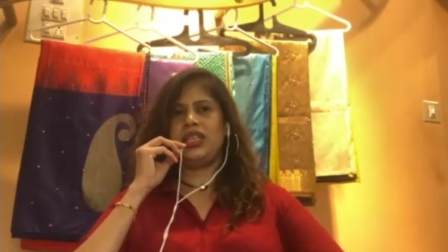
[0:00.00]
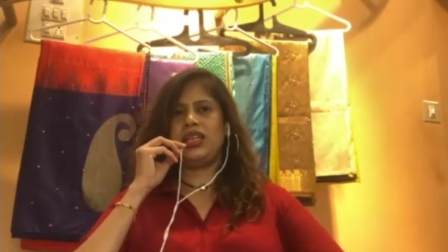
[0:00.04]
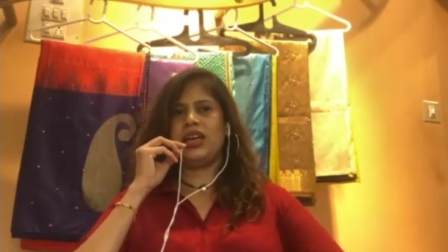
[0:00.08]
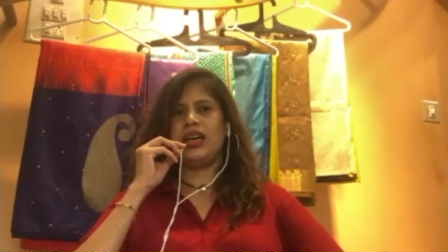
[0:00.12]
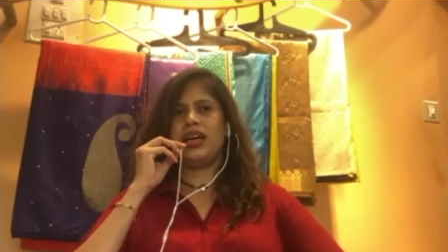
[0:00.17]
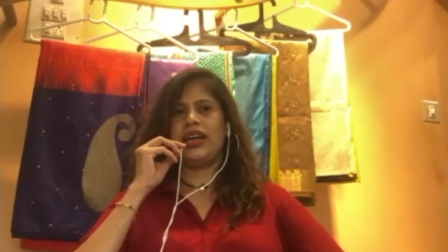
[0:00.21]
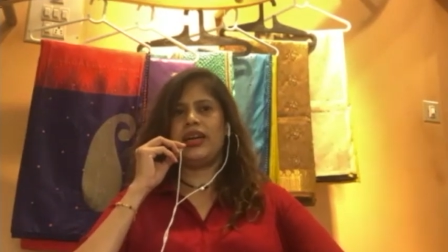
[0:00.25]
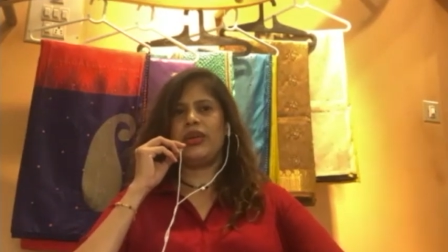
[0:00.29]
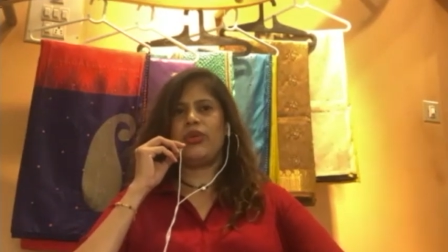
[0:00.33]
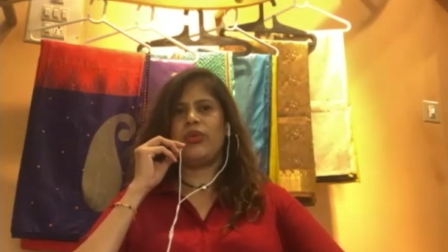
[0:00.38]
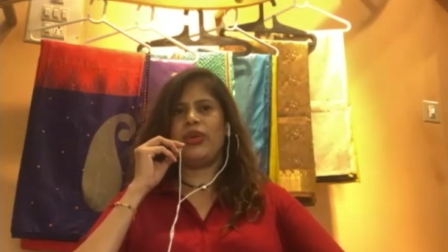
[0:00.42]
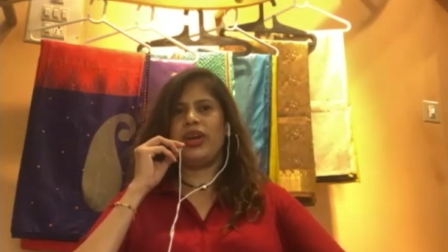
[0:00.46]

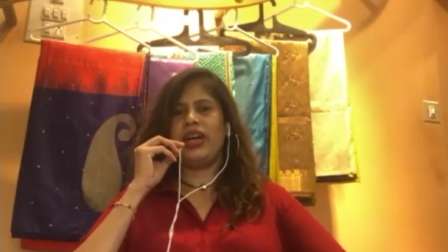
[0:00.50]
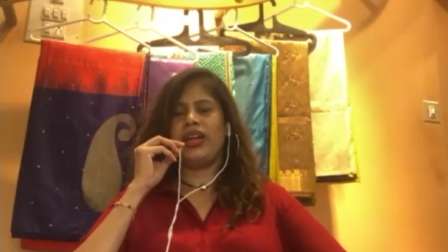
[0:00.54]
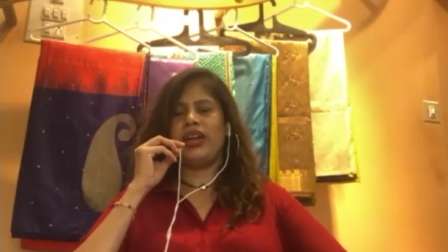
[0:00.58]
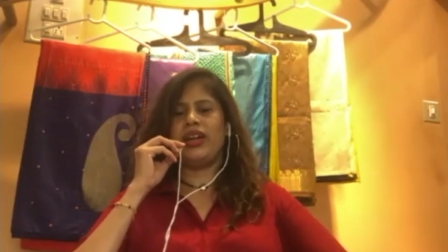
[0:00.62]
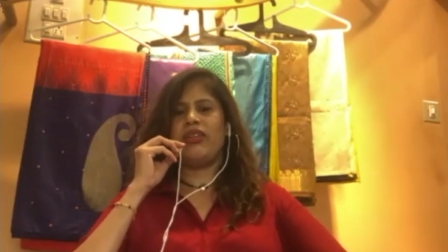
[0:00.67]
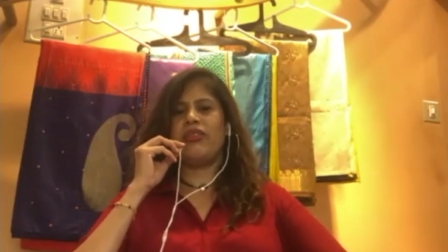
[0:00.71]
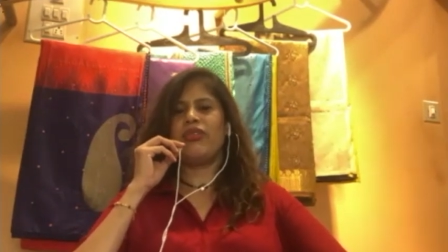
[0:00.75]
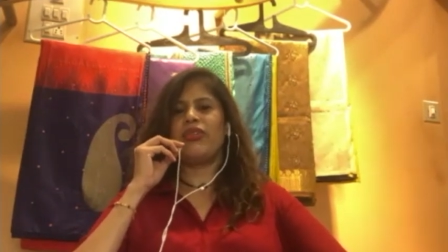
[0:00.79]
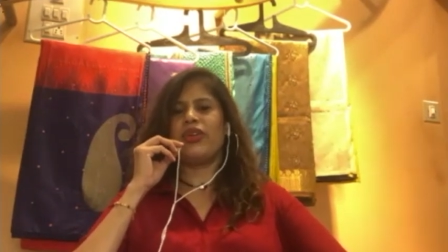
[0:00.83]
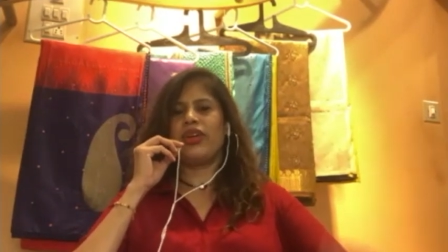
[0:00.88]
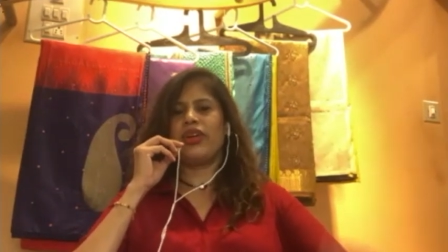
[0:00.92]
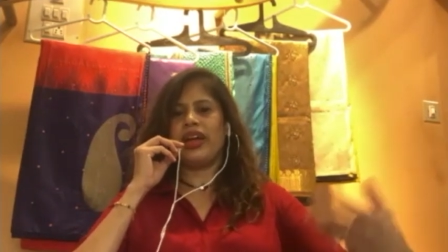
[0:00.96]
and wherein
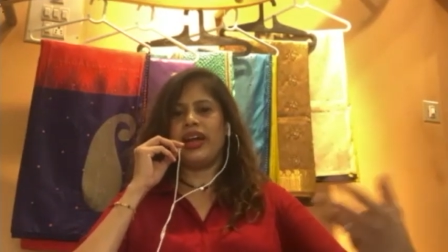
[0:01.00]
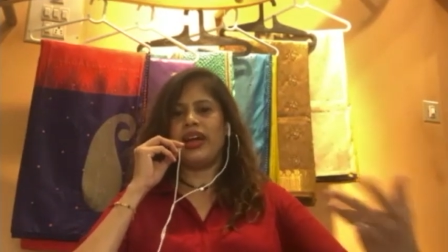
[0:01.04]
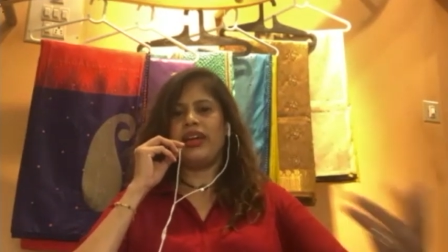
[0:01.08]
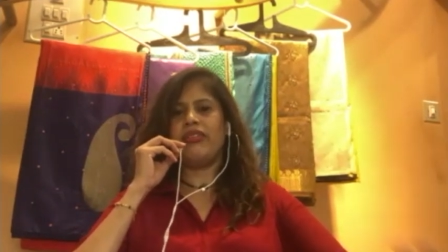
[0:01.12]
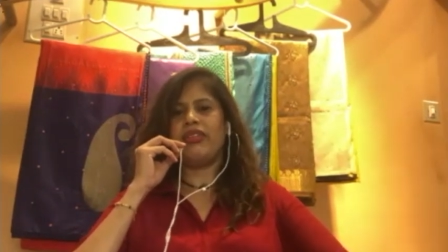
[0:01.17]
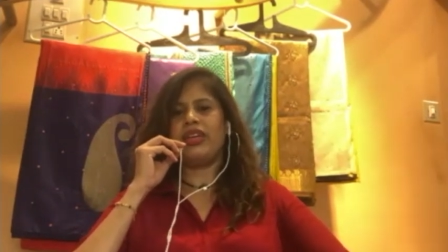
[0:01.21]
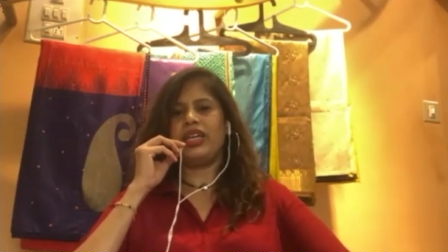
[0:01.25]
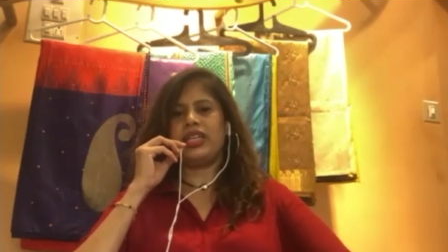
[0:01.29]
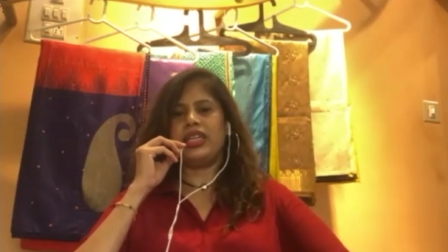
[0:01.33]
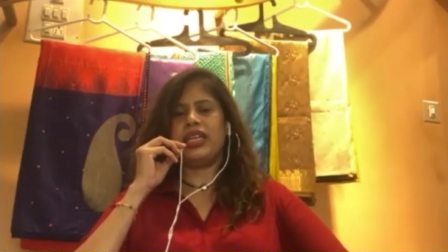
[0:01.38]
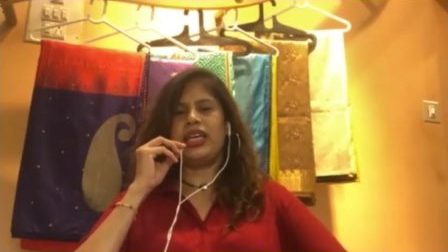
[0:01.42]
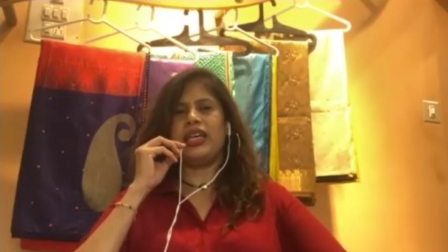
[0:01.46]
for
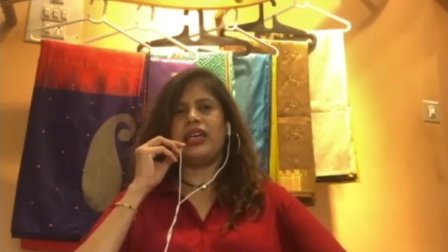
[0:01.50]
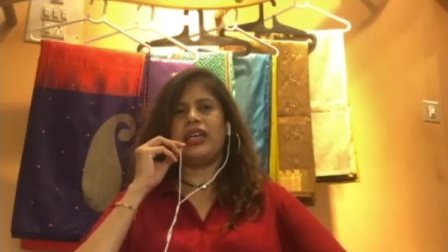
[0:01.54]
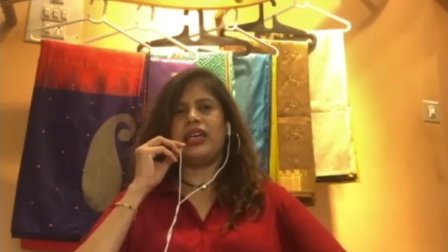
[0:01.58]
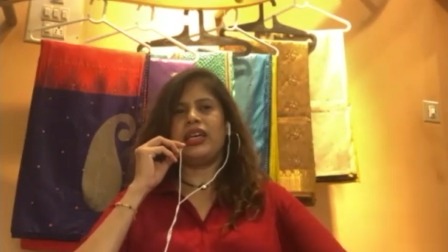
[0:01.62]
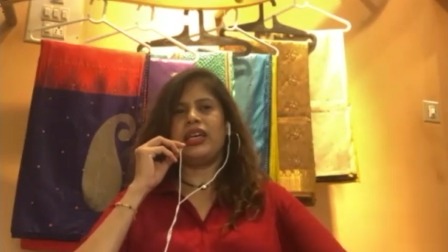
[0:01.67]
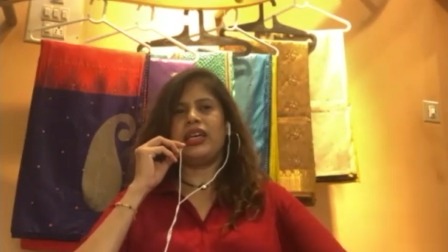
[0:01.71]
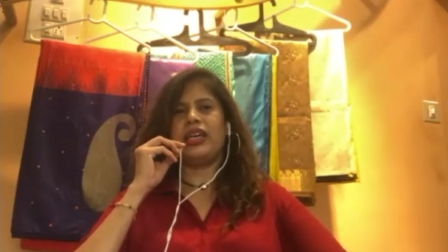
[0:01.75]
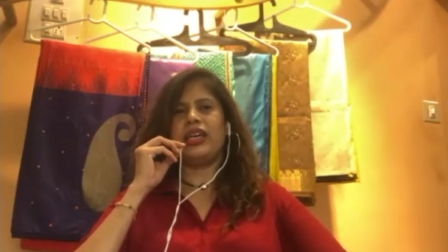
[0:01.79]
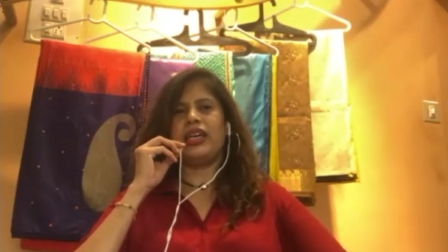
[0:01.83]
everything